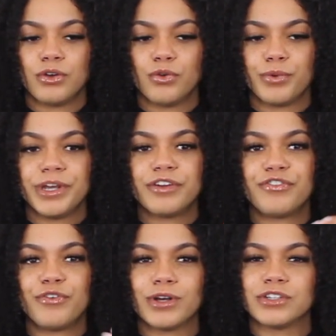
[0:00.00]

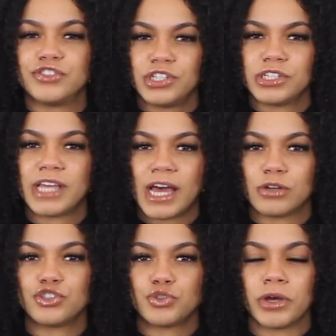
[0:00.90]
reinforce just how
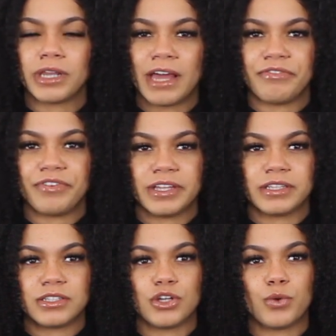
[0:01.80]
short life
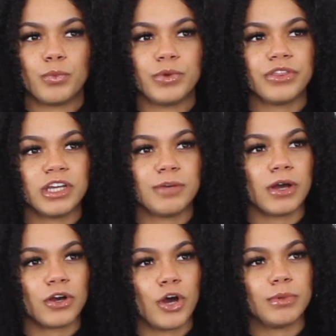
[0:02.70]
is. When we think
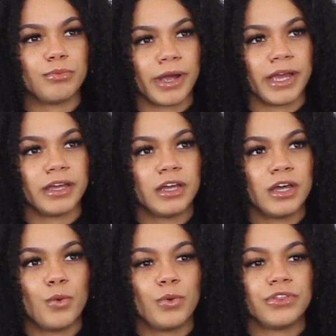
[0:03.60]
about Kobe Bryant,
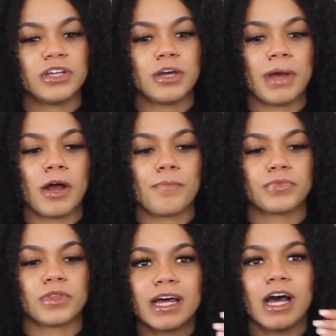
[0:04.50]
we think
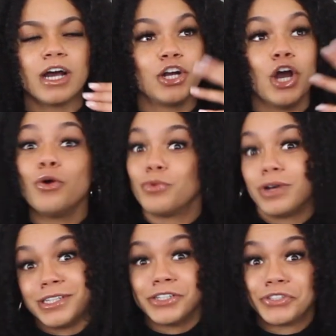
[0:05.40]
about a goat,
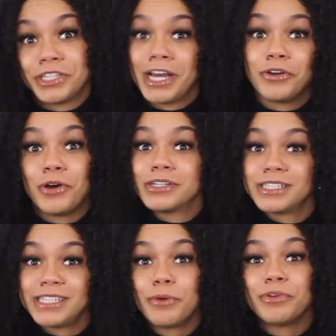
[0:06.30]
essentially. I don't know how else
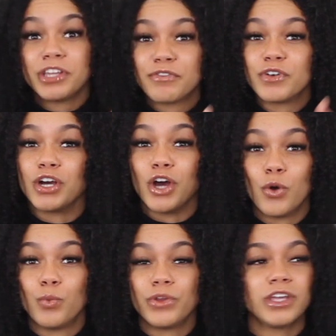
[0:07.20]
to say it. We think of a
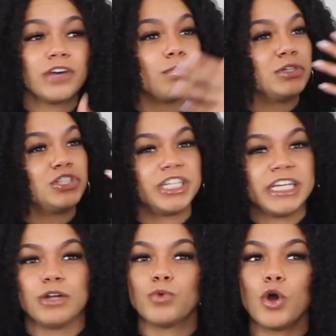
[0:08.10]
goat. We think of a
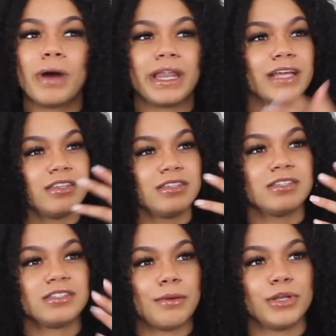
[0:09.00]
machine, a robot. Like, this
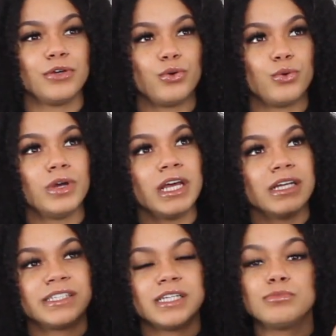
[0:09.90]
is somebody who
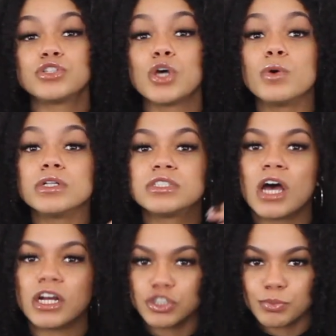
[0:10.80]
seems so
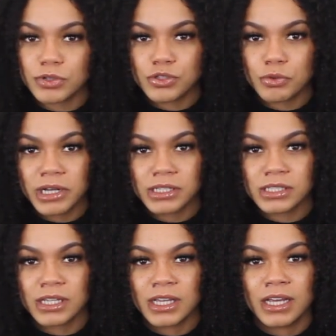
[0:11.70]
untouchable to
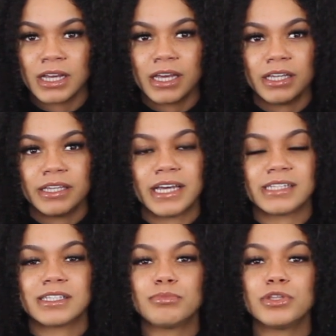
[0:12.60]
us, yet
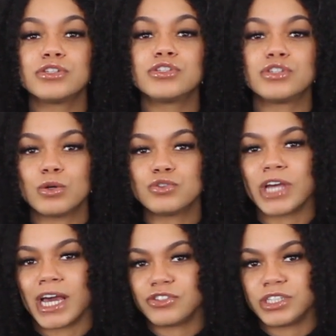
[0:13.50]
something so
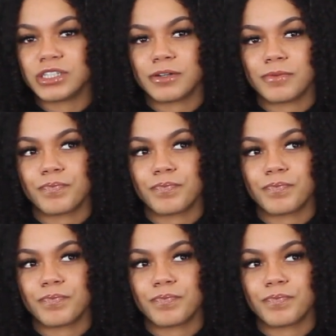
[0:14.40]
tragic